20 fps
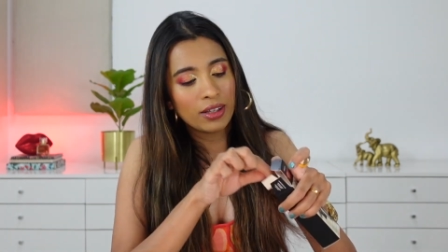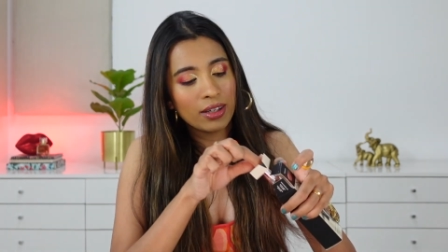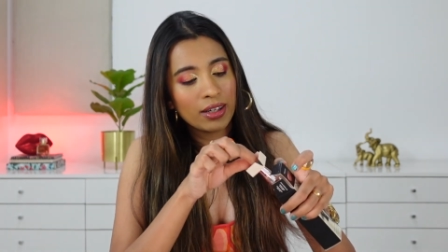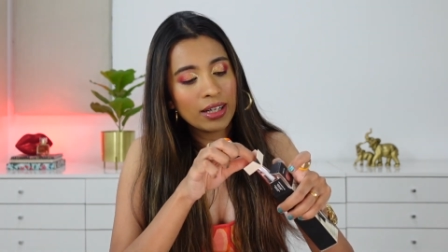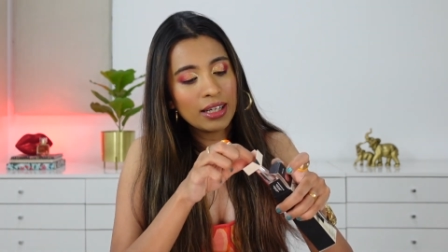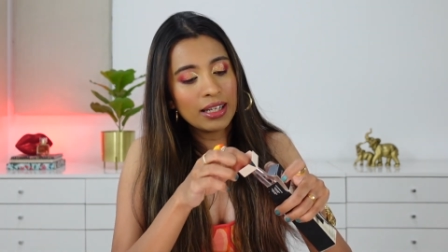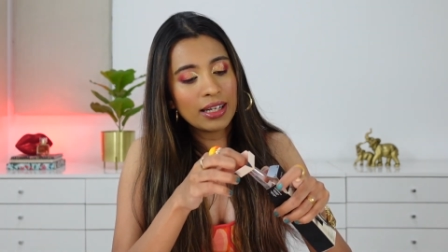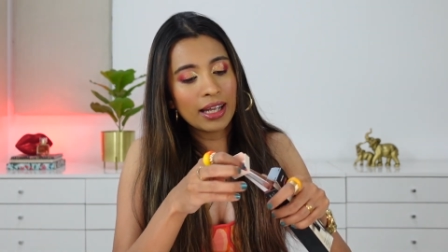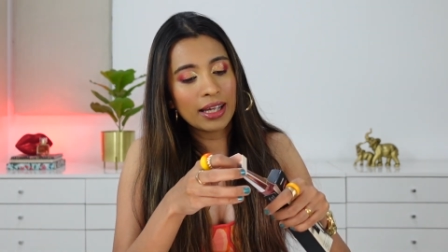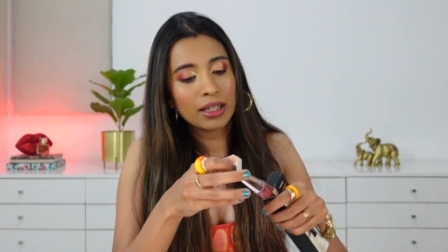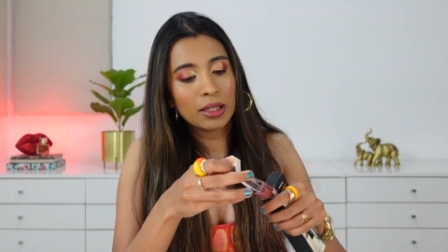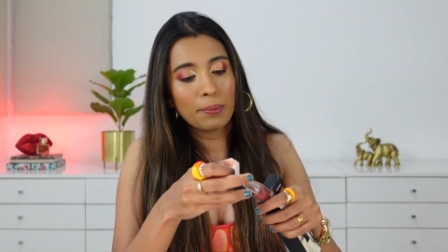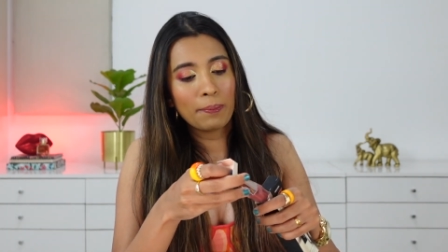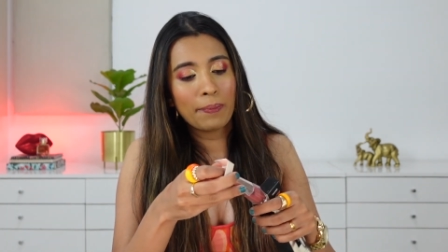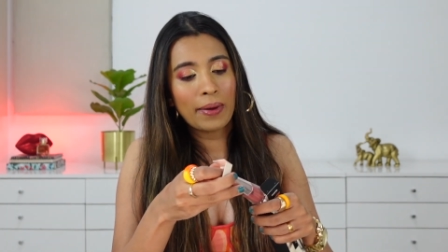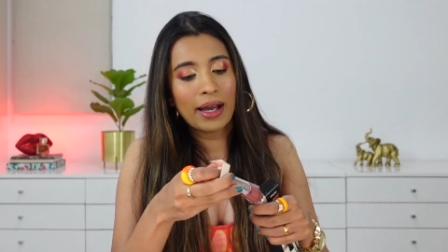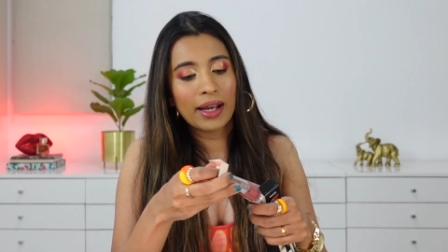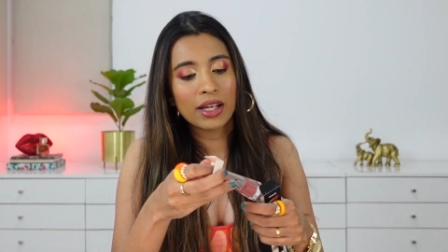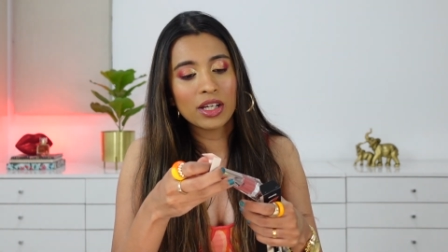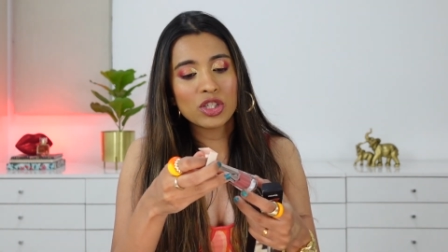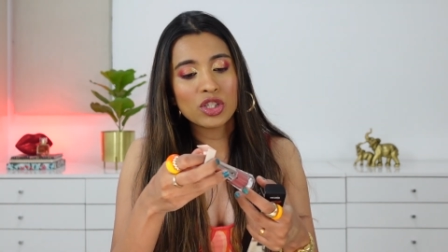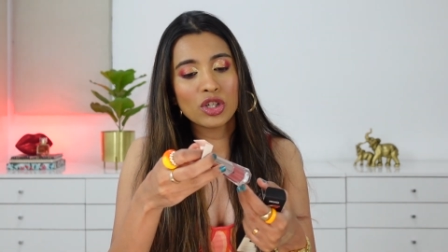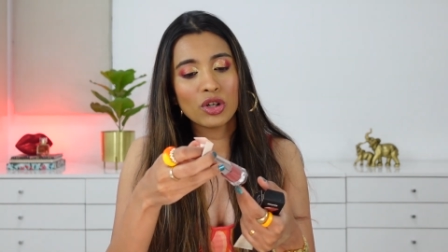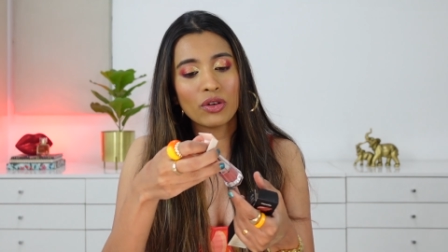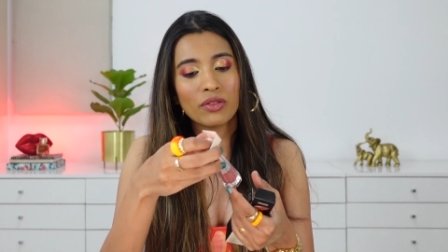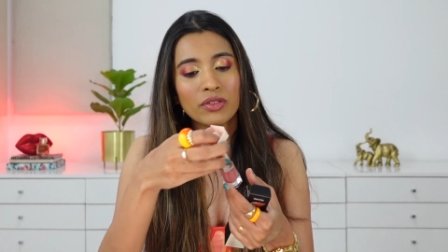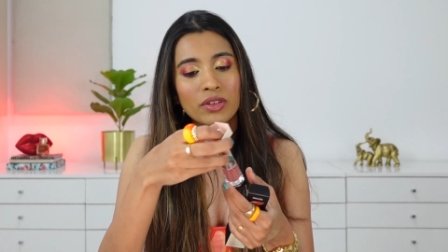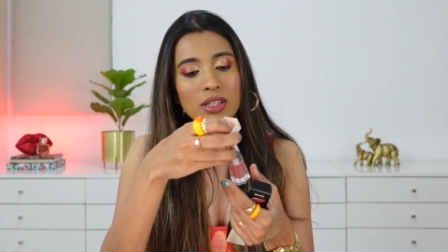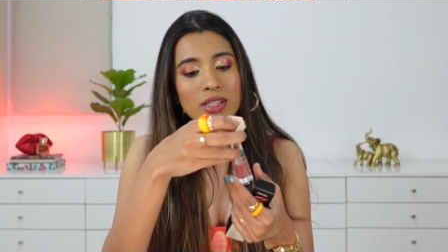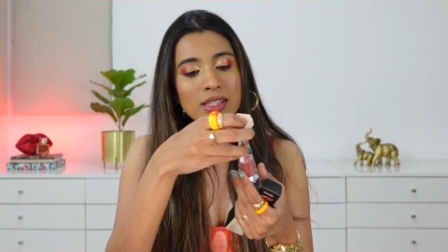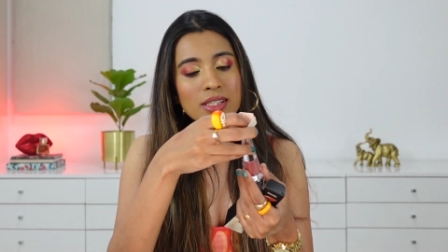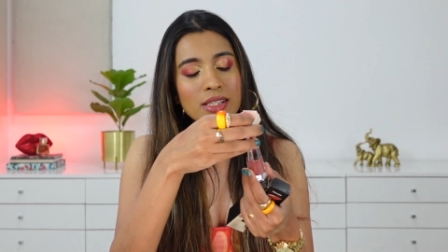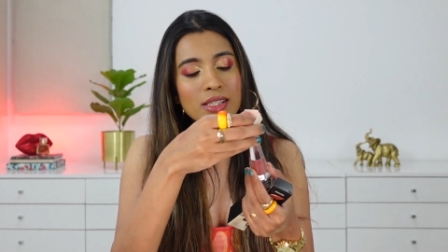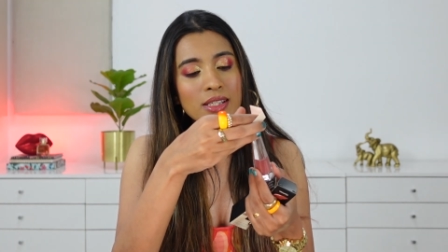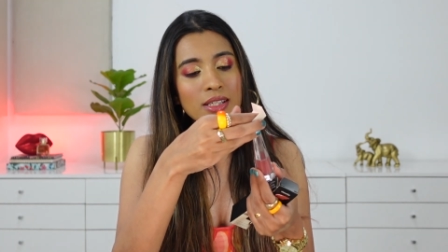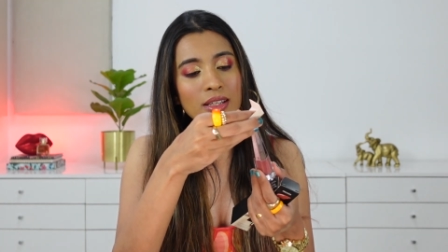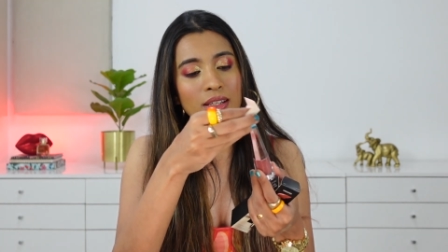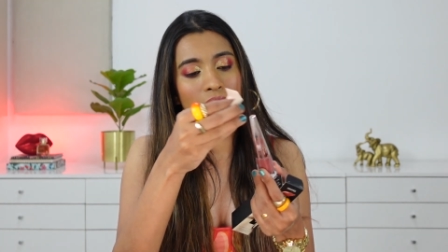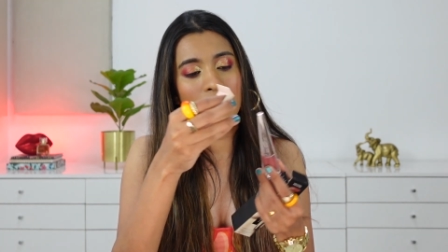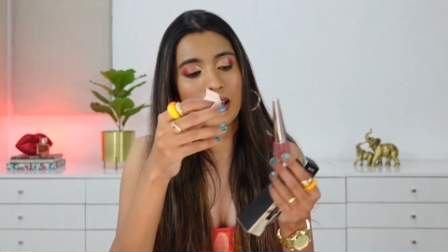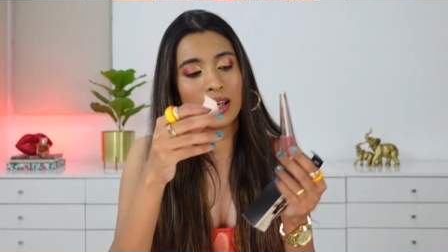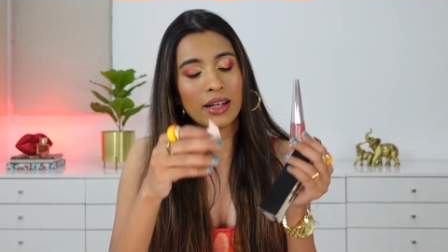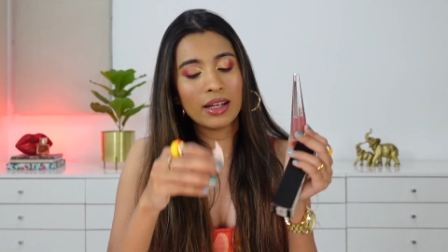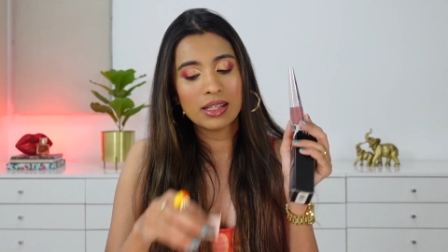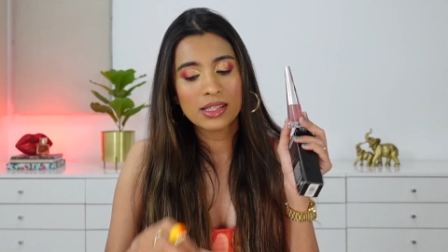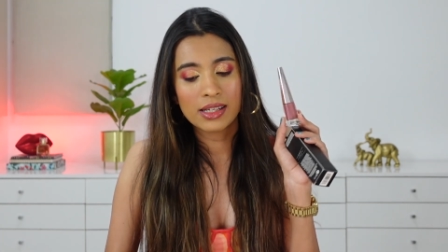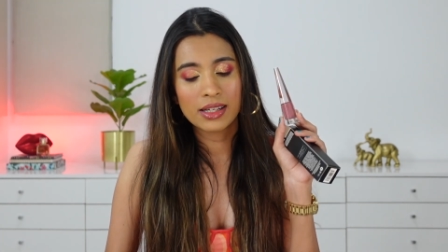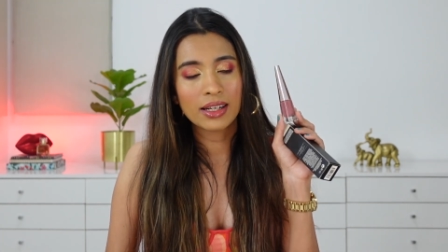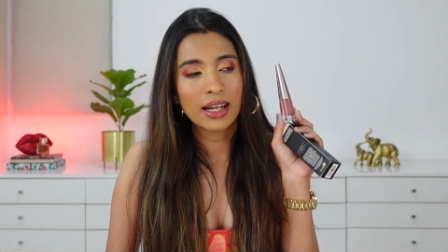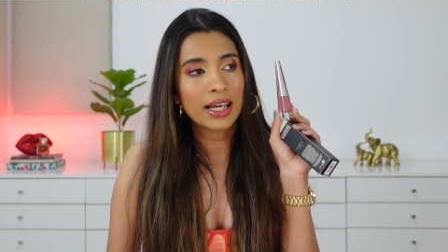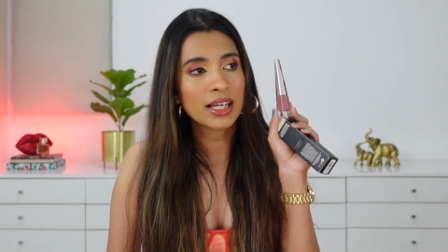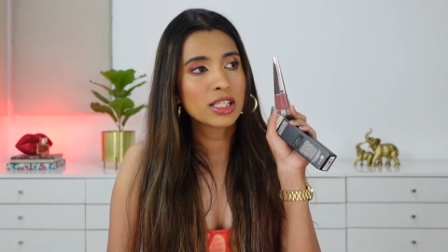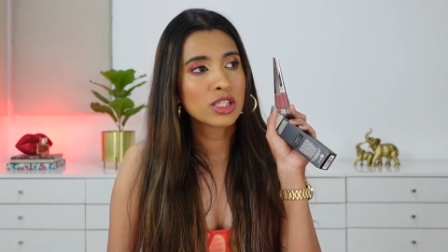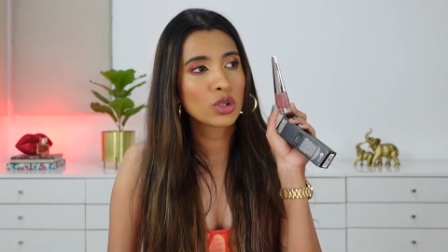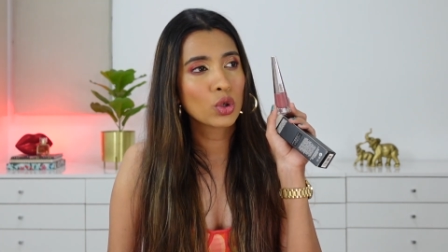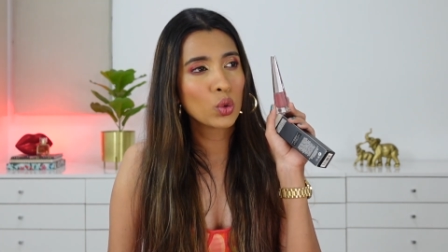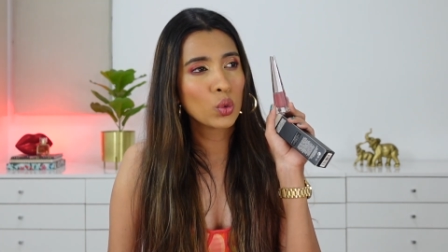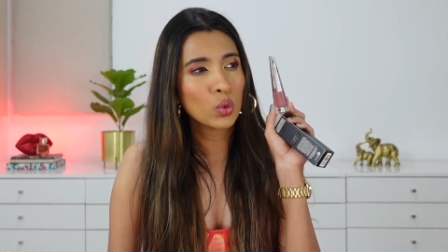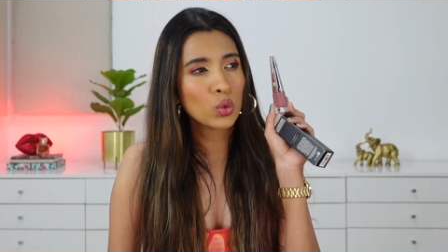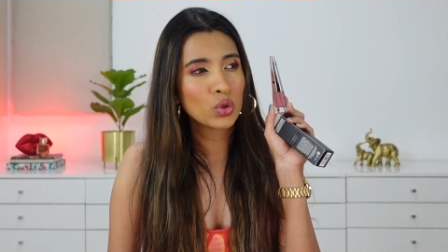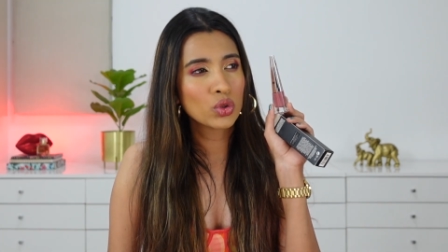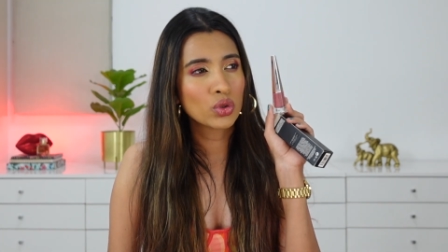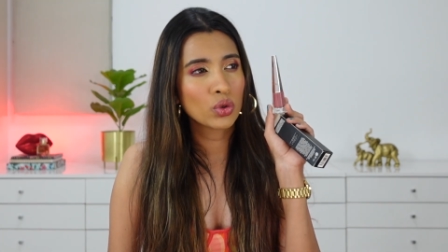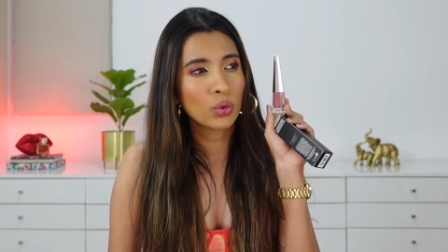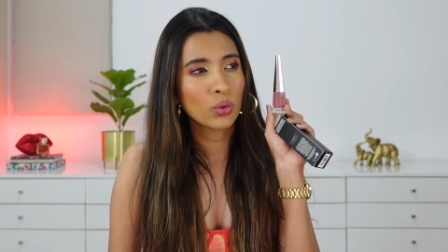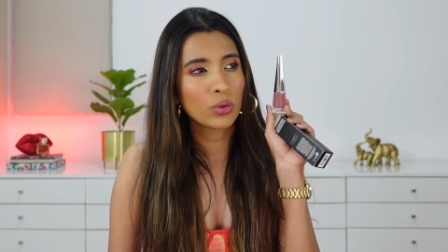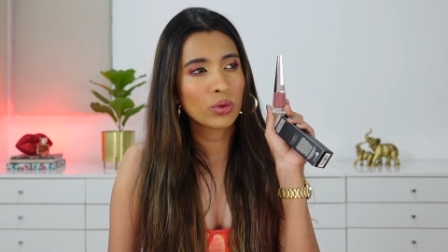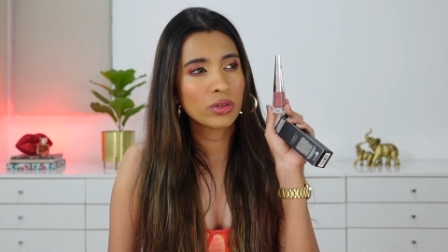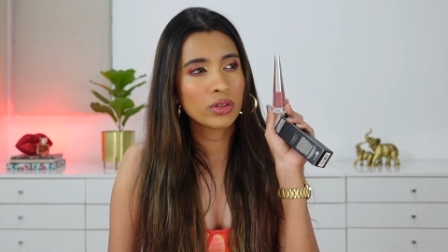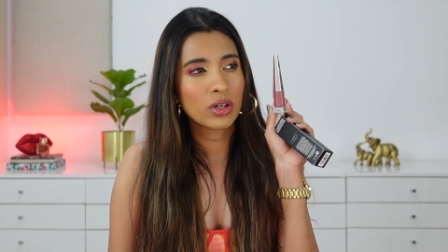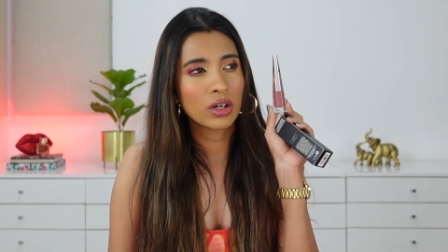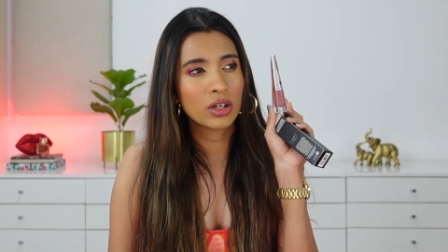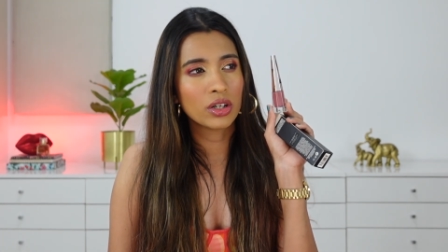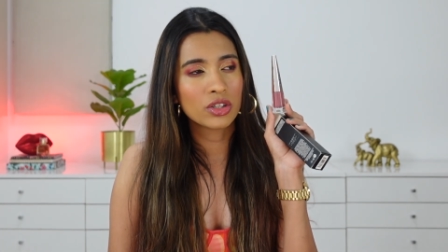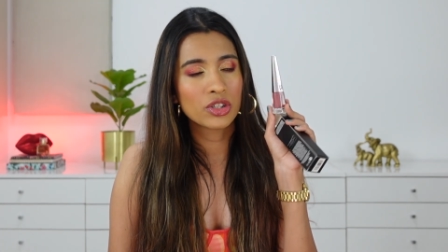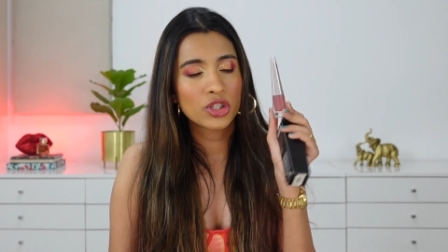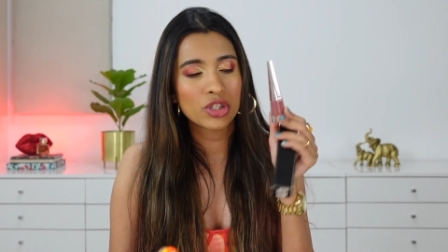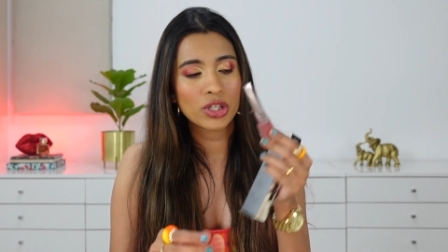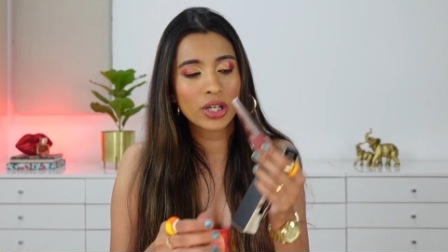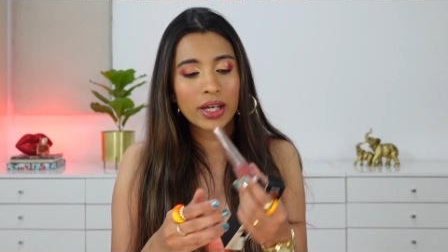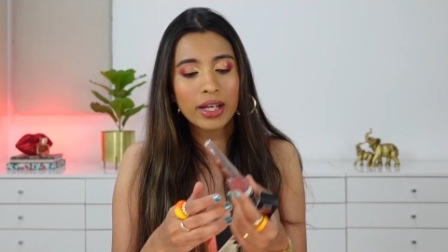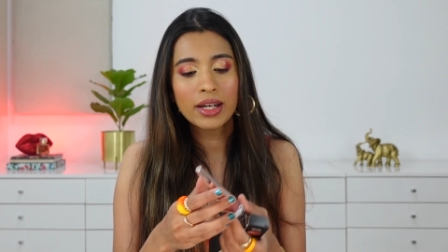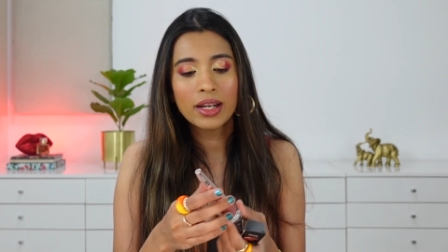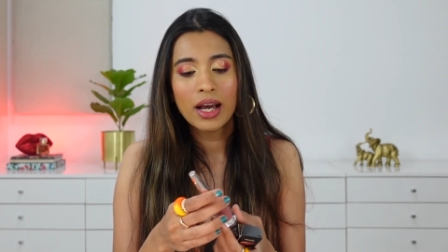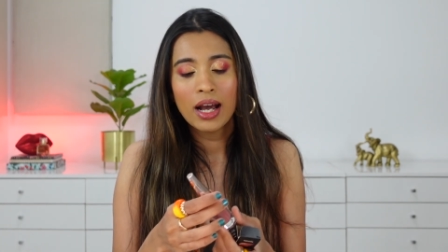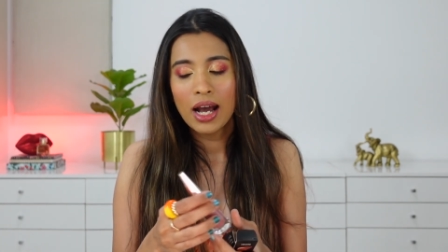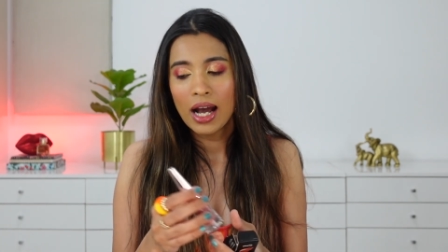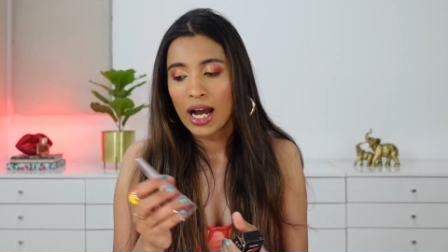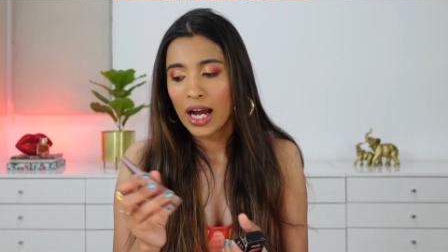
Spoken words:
Really like the packaging of this, and it's a nice cool toned shade.